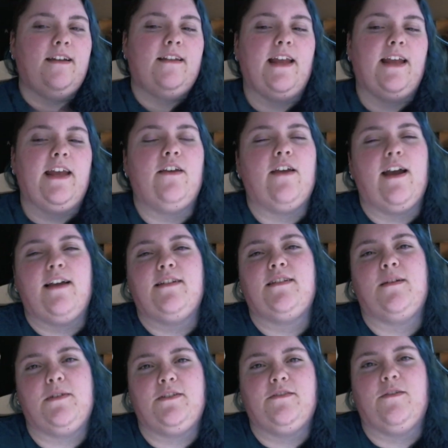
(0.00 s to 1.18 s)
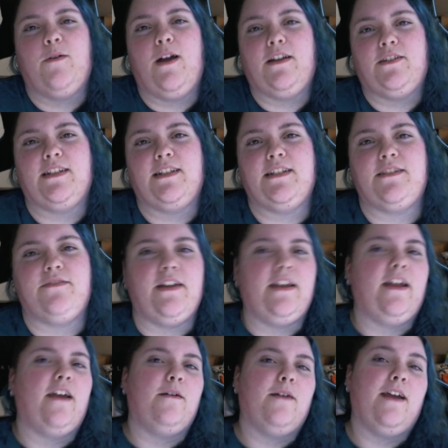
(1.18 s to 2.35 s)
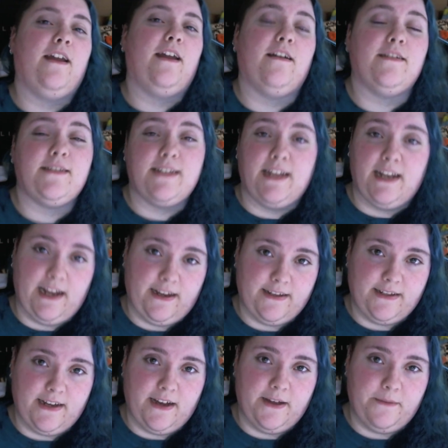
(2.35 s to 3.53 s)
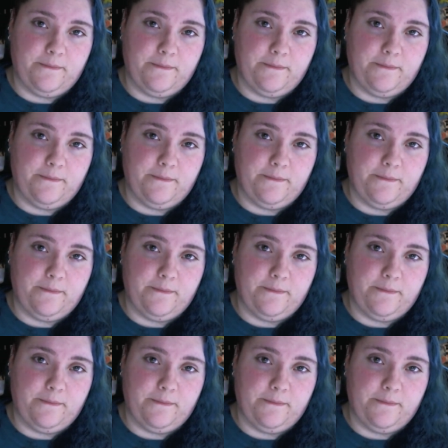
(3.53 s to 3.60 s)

Thank you guys so much for watching this video, and I'll see you next time.